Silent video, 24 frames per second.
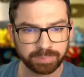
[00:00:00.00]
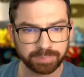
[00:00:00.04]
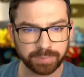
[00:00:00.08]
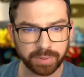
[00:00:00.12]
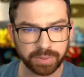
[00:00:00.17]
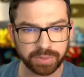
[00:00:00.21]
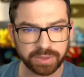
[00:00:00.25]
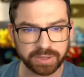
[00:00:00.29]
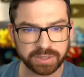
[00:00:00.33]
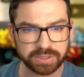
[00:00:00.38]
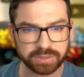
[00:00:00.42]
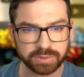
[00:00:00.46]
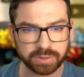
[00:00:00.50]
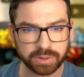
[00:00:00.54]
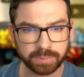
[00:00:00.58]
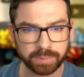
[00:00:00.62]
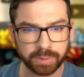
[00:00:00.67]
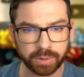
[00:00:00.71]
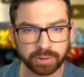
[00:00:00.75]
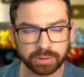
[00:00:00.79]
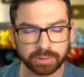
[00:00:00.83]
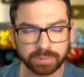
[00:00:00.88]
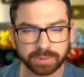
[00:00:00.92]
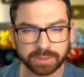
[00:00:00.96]
but these three
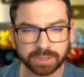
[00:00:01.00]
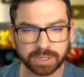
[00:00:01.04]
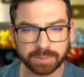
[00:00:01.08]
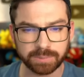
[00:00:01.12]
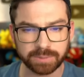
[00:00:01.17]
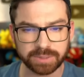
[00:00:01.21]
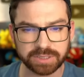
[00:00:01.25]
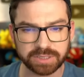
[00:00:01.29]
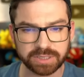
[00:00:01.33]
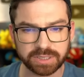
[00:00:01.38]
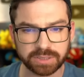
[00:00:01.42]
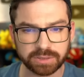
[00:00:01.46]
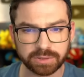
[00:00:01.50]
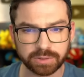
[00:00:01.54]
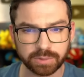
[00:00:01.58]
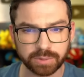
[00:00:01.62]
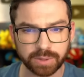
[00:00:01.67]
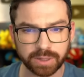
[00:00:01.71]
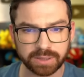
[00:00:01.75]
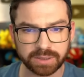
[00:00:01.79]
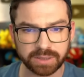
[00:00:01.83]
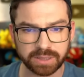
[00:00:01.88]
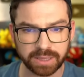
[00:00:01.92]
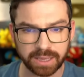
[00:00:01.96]
Pokemon can be seen
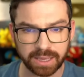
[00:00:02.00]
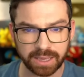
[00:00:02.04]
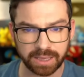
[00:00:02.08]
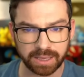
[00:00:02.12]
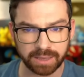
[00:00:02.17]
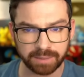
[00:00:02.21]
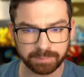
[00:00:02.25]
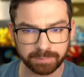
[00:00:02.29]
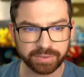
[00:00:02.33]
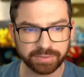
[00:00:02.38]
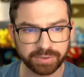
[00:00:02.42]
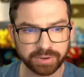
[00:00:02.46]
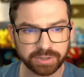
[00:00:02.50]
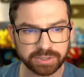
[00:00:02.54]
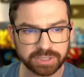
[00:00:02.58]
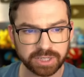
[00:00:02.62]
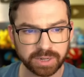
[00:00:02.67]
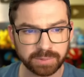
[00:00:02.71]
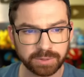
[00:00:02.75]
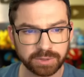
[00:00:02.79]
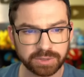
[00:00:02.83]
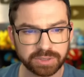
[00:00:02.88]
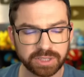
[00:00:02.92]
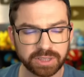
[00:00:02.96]
throughout the game. The first
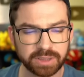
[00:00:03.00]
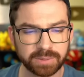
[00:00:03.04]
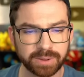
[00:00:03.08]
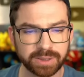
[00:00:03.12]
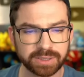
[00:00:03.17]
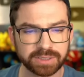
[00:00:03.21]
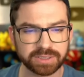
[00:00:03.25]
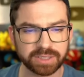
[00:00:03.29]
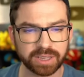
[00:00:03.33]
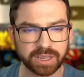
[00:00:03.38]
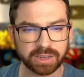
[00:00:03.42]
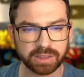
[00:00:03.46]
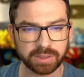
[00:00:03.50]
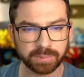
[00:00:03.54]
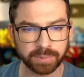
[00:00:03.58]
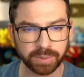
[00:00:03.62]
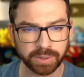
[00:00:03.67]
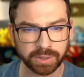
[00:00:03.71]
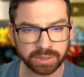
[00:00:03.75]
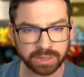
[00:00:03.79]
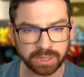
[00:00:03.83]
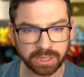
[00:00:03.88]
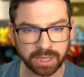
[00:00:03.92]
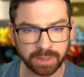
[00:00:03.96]
time you see them outside of the
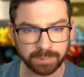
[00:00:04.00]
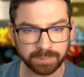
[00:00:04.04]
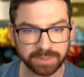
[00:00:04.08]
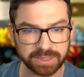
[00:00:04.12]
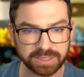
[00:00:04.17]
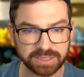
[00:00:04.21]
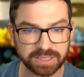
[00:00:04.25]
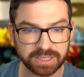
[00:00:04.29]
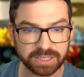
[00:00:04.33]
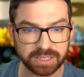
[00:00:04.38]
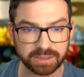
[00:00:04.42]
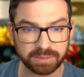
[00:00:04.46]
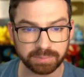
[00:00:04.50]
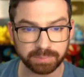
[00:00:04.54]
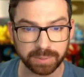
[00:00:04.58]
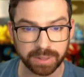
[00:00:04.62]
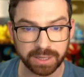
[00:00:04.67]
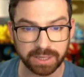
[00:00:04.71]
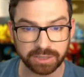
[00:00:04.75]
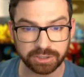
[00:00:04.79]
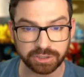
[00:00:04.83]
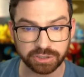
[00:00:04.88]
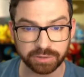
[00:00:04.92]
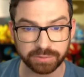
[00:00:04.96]
book, they can be seen in
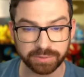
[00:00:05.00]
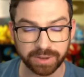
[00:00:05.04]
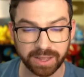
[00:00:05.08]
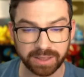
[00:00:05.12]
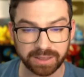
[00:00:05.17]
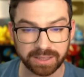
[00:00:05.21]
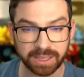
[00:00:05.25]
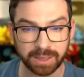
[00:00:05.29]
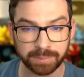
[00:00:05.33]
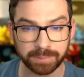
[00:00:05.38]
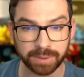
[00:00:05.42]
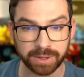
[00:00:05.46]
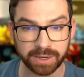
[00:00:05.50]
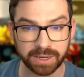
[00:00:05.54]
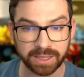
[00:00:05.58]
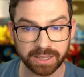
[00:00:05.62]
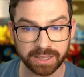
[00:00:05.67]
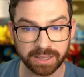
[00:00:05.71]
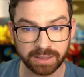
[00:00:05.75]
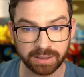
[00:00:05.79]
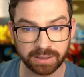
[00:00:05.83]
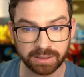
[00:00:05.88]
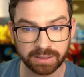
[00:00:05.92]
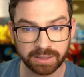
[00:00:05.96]
Pikachu Valley up on a
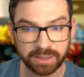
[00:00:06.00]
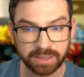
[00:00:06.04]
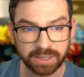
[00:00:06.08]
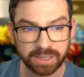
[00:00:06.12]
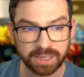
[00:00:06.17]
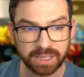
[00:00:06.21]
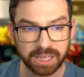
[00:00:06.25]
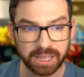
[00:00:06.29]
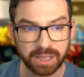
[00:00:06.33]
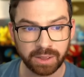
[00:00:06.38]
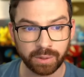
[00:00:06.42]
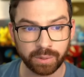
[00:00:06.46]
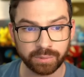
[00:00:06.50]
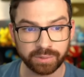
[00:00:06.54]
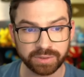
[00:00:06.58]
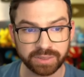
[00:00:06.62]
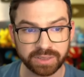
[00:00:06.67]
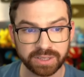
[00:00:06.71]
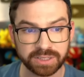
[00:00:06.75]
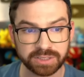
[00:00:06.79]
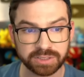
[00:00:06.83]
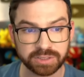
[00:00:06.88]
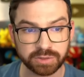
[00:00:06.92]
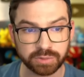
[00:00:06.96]
hill. However,
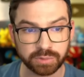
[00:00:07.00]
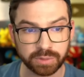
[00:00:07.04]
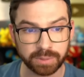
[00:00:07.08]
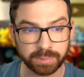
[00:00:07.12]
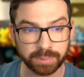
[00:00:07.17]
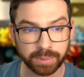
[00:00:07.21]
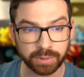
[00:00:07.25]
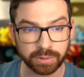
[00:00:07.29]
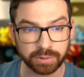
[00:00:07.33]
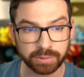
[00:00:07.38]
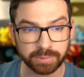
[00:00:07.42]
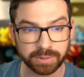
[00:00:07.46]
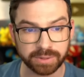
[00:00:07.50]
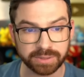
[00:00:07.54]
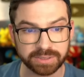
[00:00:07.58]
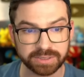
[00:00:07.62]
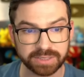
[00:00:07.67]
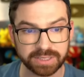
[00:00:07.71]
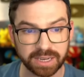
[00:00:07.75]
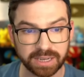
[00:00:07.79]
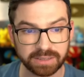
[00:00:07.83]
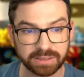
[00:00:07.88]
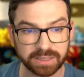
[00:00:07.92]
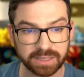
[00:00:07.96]
these three Pokemon
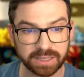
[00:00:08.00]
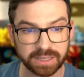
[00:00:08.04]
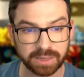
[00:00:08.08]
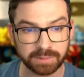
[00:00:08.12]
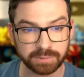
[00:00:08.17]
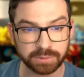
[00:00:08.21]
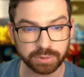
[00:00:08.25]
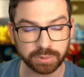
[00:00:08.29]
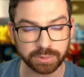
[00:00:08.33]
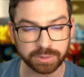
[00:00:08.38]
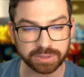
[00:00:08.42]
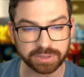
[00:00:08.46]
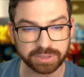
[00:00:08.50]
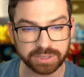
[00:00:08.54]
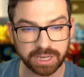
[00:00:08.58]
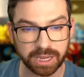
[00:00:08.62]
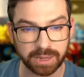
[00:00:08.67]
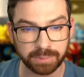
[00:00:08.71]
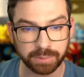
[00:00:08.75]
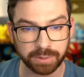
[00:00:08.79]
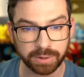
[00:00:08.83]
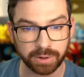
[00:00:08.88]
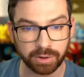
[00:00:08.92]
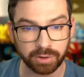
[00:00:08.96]
sadly come to a
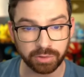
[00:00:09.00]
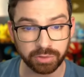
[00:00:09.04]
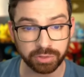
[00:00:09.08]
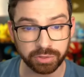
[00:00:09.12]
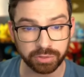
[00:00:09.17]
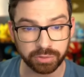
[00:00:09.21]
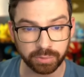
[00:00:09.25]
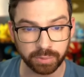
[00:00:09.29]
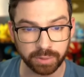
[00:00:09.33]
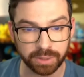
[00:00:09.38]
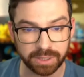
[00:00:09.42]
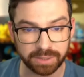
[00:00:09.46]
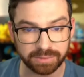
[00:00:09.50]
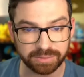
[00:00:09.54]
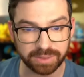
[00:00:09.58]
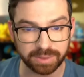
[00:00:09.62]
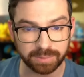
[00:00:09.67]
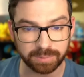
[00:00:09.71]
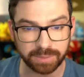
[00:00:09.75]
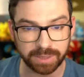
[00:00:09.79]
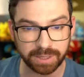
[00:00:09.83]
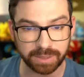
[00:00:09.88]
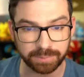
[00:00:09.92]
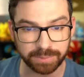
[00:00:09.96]
stop when all three of
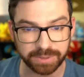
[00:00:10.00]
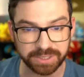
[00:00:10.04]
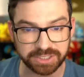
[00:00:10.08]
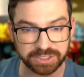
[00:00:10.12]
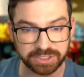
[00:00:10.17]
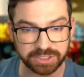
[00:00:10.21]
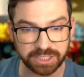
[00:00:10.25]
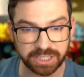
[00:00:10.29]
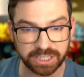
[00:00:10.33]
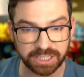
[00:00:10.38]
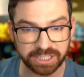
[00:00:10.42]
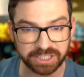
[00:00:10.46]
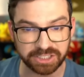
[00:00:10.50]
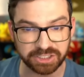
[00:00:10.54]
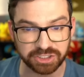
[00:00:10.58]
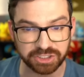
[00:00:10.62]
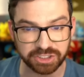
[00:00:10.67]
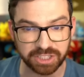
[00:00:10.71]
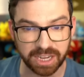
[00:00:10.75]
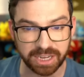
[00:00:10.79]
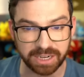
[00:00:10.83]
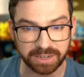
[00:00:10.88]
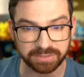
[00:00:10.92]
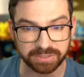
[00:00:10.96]
them can be seen
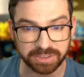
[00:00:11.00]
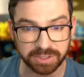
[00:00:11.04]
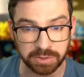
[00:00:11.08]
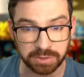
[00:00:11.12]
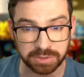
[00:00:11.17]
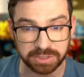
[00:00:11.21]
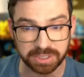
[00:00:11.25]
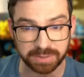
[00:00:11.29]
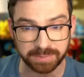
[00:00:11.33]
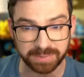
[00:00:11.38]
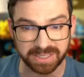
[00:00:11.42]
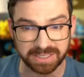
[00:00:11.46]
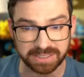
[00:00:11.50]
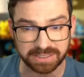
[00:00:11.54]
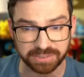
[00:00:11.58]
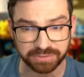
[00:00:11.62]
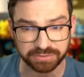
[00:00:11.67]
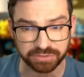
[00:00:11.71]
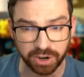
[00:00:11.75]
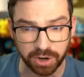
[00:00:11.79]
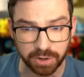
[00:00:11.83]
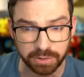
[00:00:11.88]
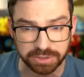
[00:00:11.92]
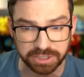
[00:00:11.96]
inside of Lucamine's
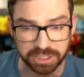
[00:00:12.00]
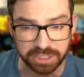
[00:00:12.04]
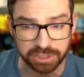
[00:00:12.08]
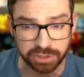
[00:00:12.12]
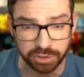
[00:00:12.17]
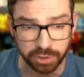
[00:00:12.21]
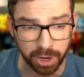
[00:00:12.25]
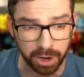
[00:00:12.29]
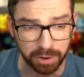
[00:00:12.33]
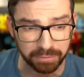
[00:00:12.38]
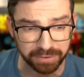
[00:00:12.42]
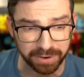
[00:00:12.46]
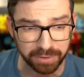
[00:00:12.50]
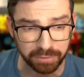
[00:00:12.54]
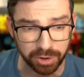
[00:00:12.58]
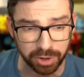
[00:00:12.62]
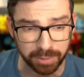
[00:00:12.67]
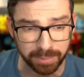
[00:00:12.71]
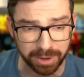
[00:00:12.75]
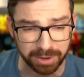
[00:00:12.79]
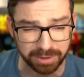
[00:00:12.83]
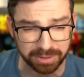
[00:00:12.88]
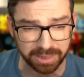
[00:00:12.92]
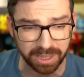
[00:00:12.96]
frozen trophy
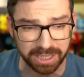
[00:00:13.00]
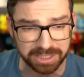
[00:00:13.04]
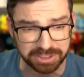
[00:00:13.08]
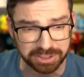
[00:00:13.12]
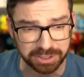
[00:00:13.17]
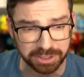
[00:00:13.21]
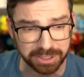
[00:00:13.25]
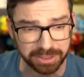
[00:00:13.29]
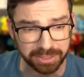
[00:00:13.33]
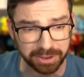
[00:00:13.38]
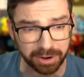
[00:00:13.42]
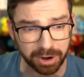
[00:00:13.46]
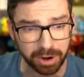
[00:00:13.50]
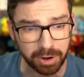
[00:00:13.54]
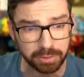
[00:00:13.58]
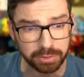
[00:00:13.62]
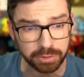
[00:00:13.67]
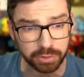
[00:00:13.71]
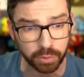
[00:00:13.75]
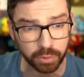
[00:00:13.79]
room, all clustered in their own